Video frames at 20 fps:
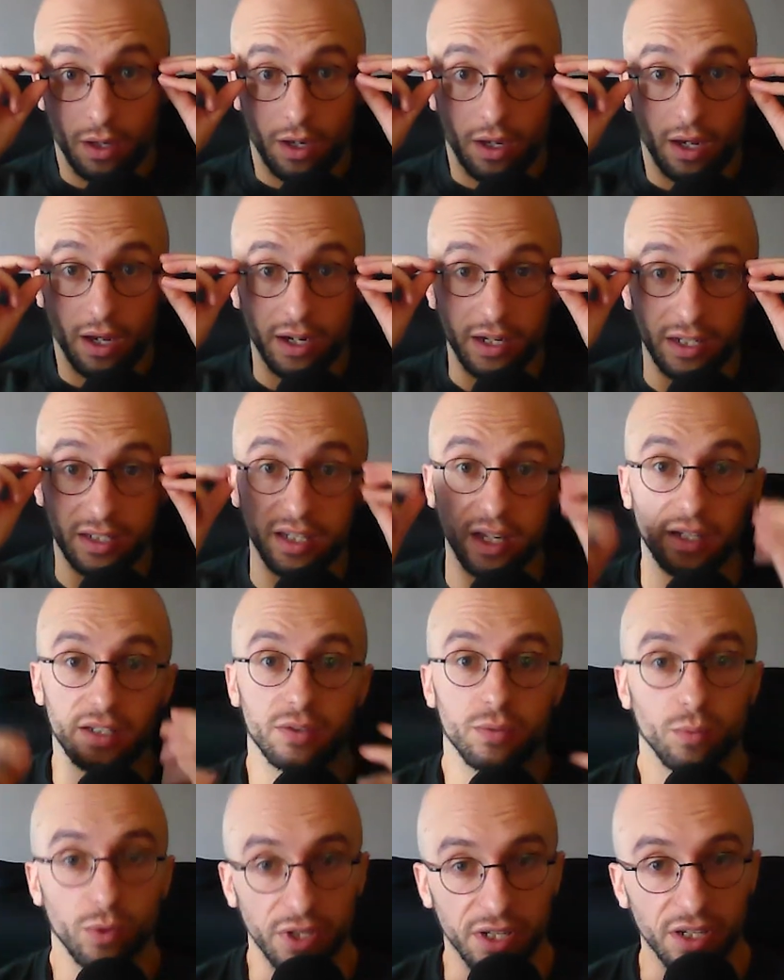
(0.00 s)
And he said,
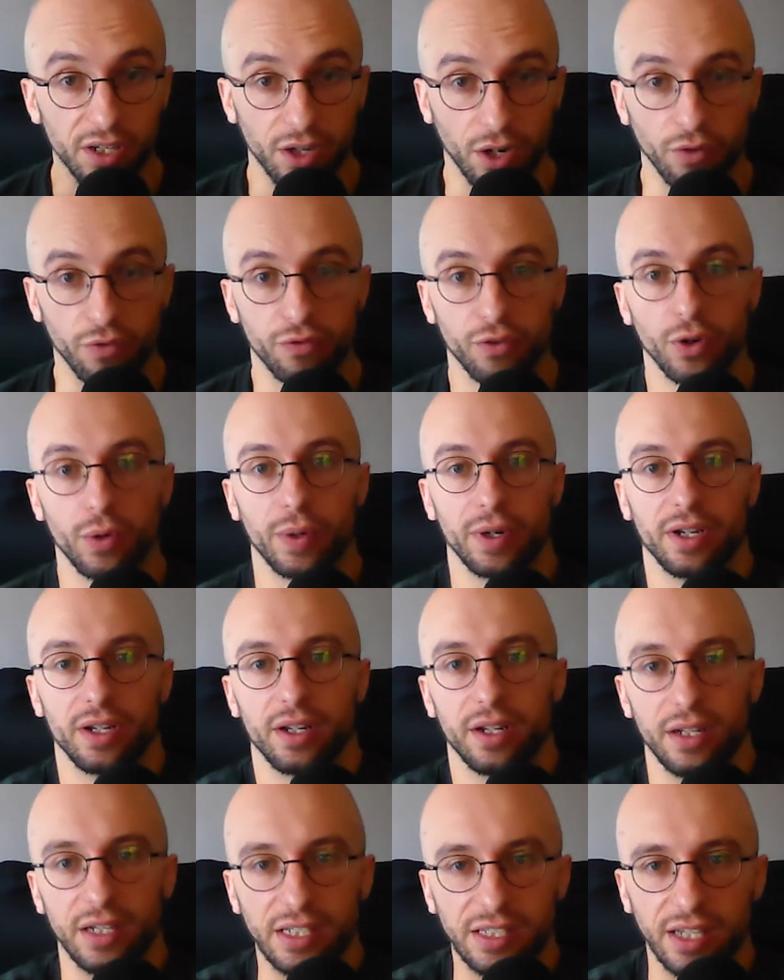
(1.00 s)
We can go through it.
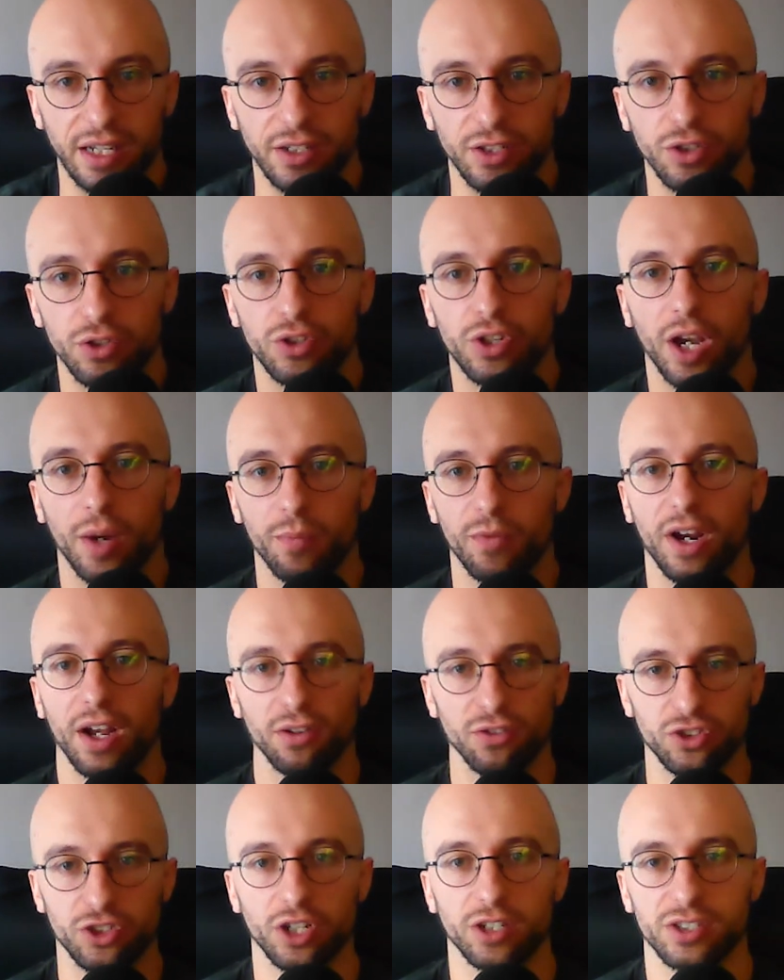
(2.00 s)
And he said, You come
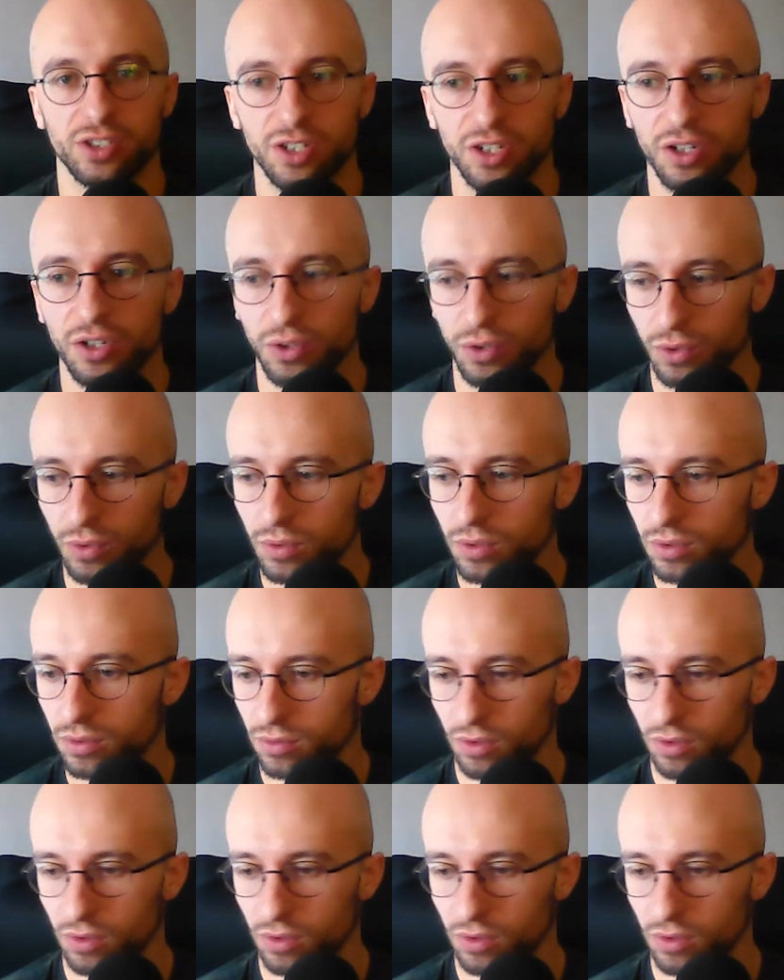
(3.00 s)
round, just you,